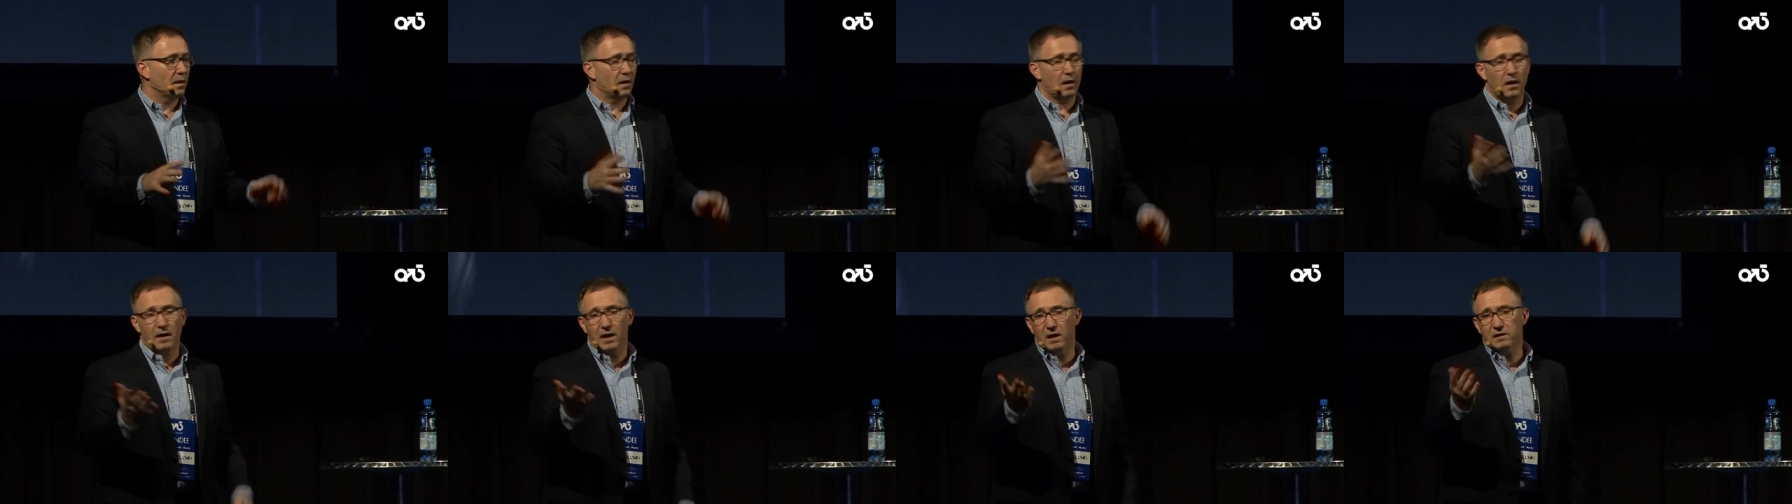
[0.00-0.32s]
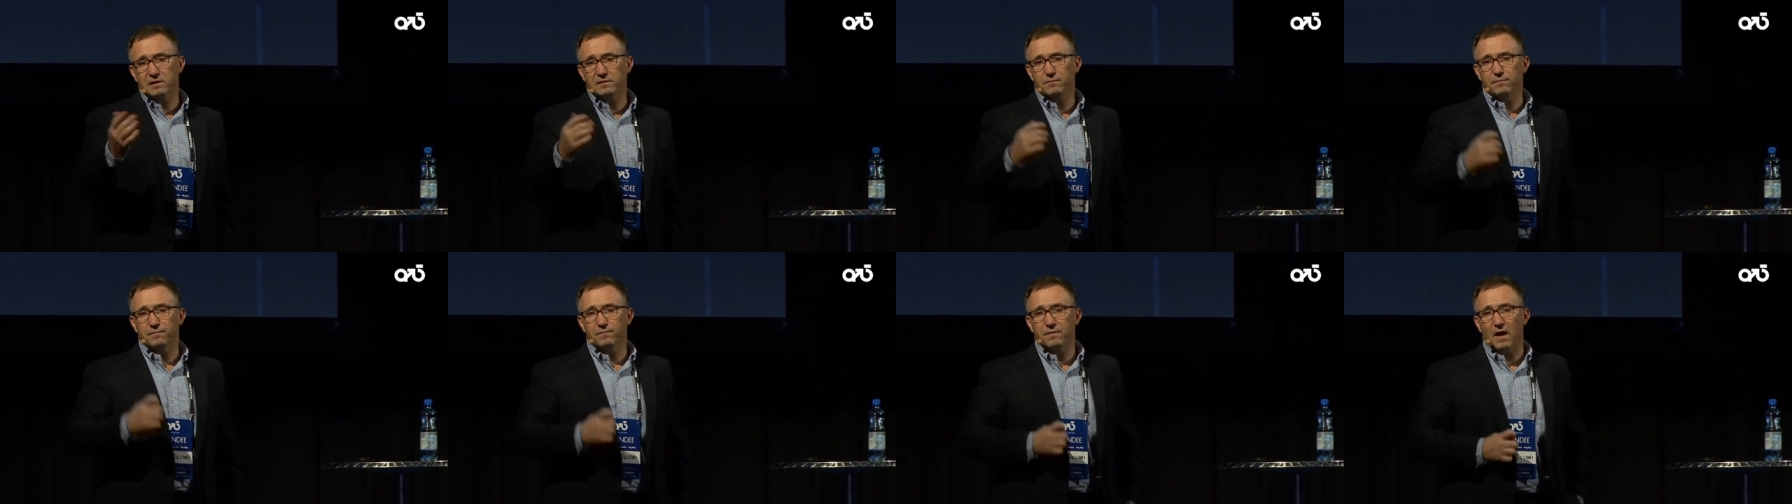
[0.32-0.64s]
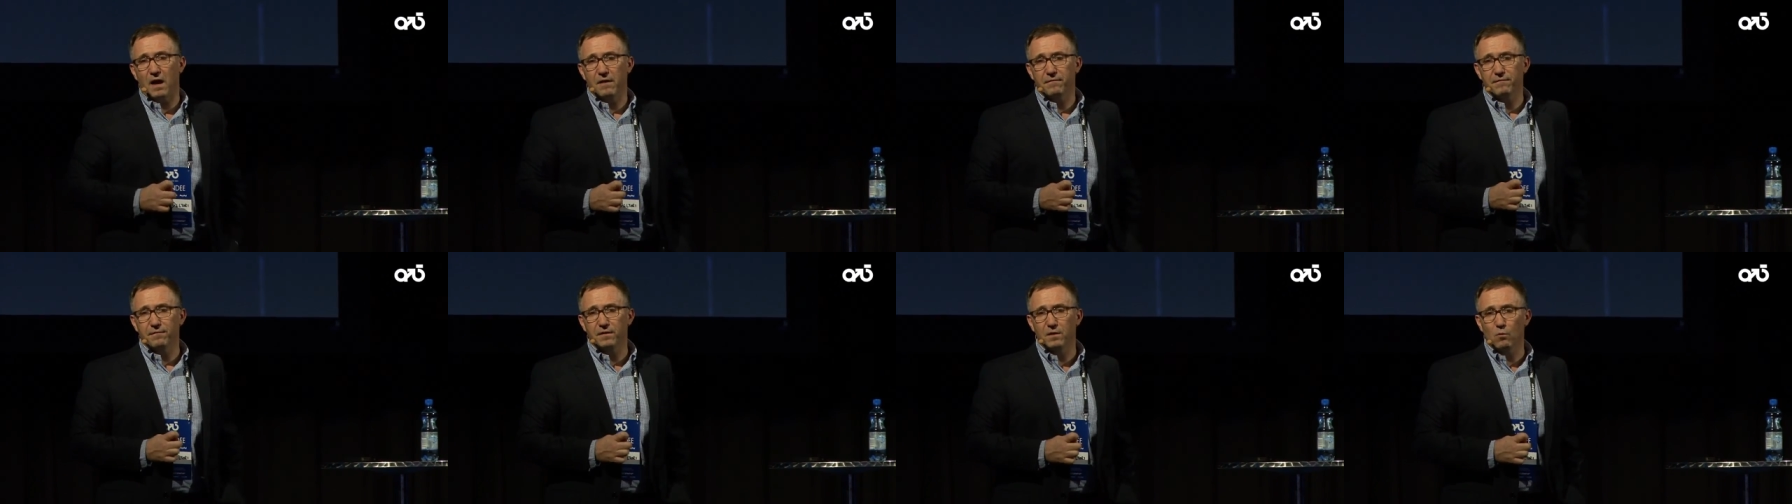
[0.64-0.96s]
And that's,
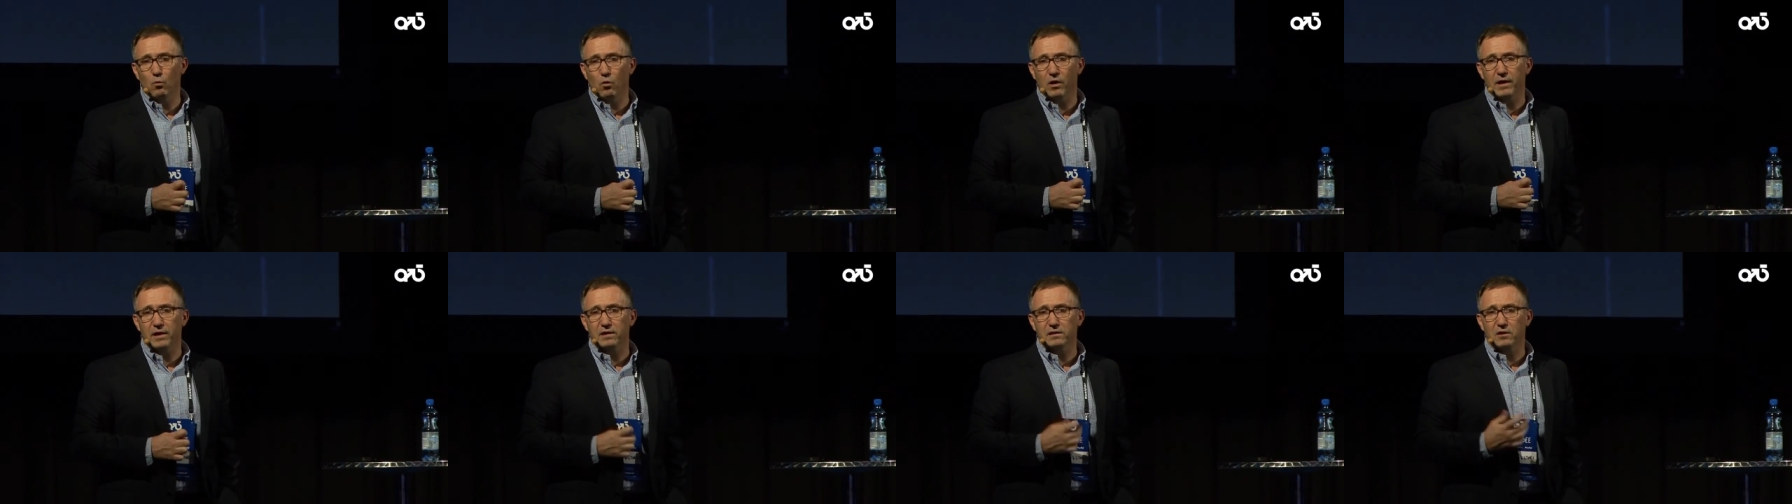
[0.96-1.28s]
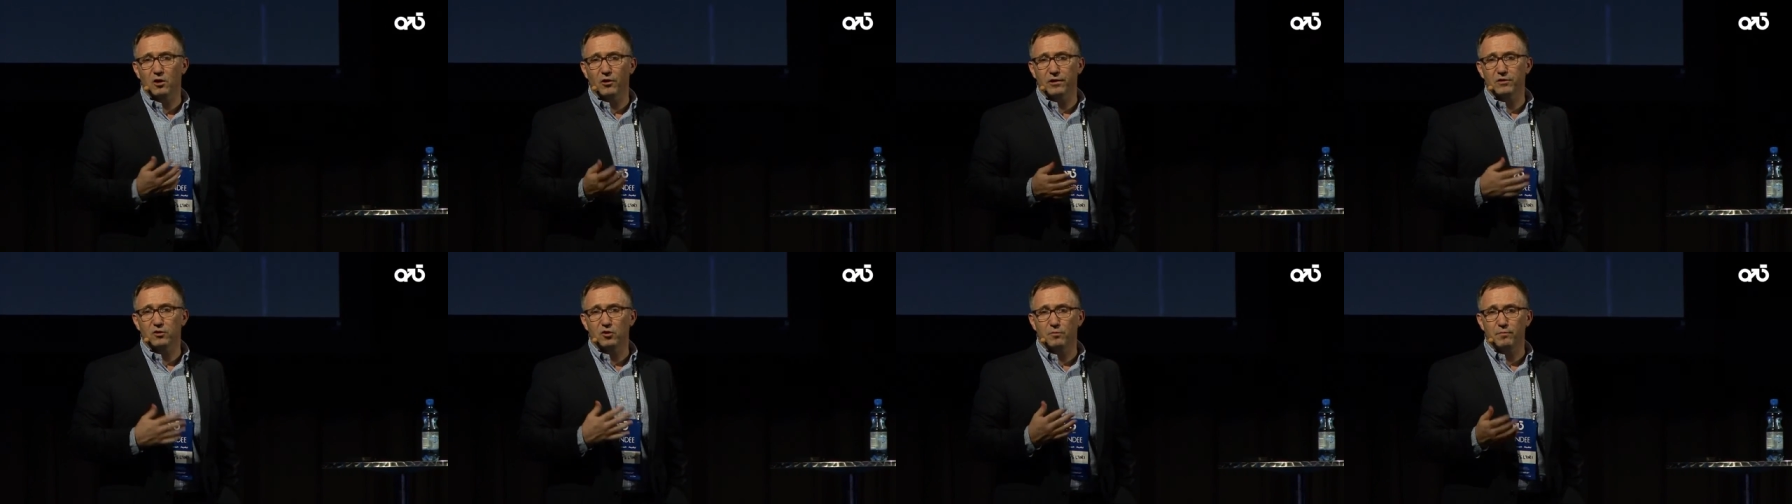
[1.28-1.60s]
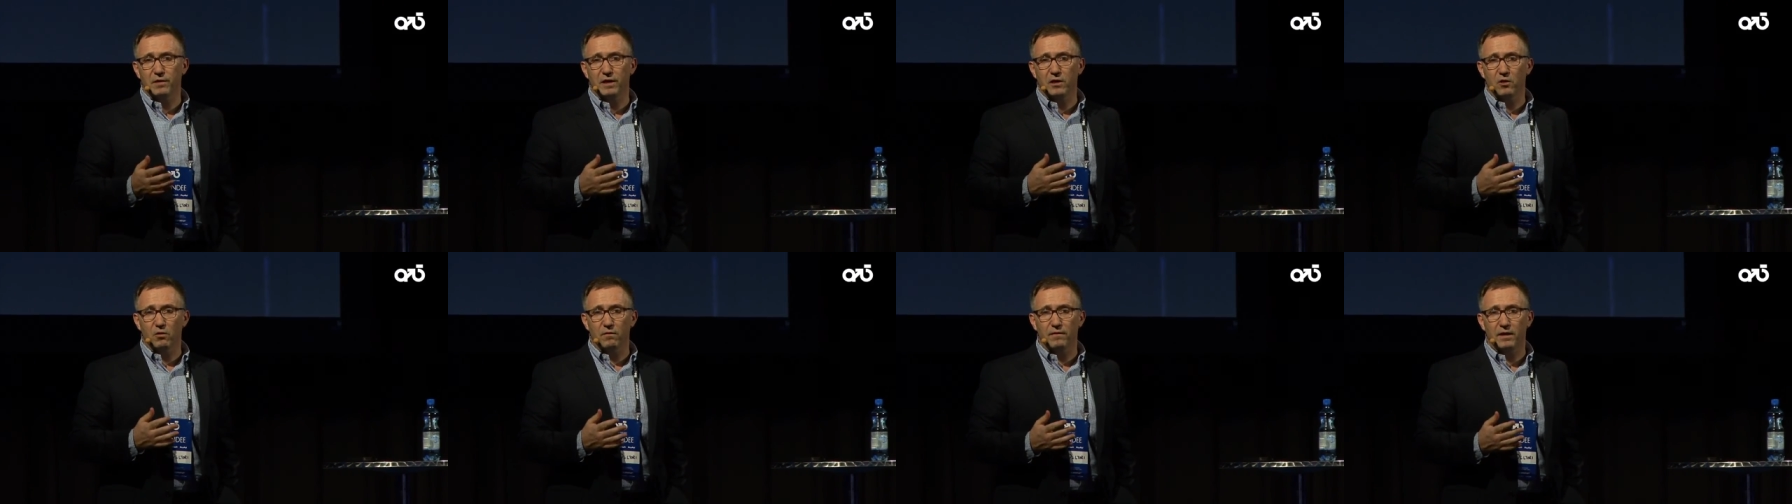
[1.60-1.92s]
I think, what is going to
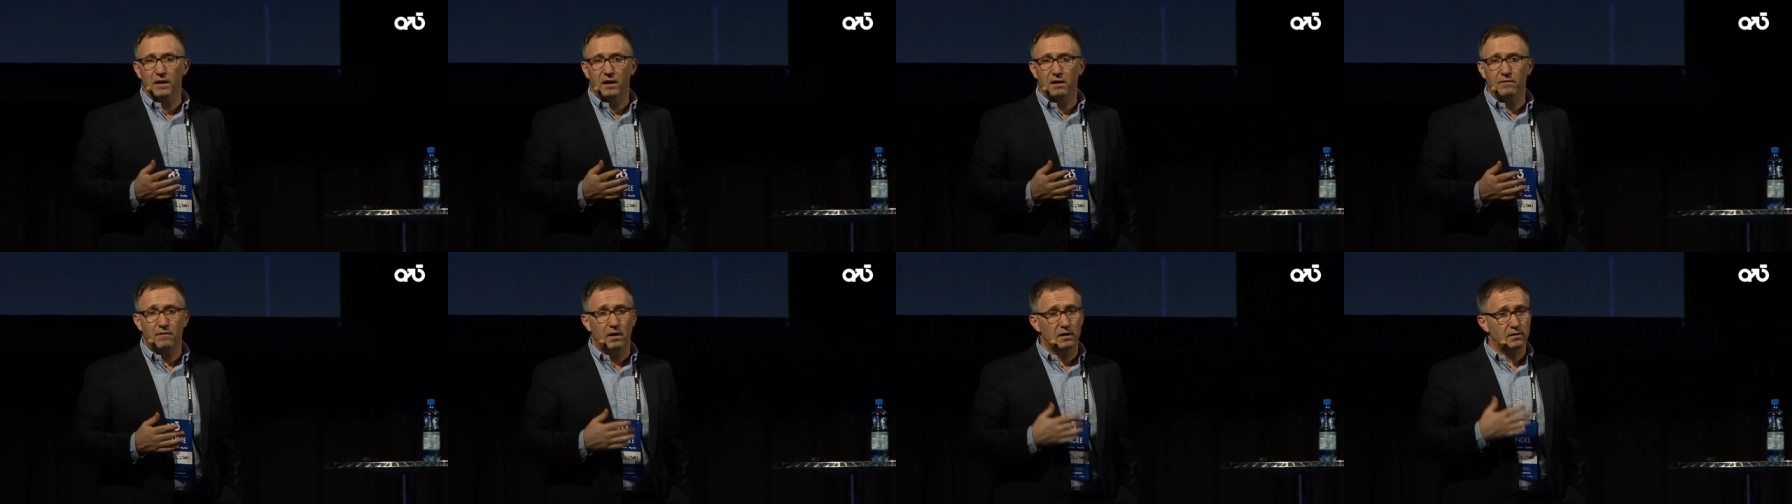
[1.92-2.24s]
be innovative.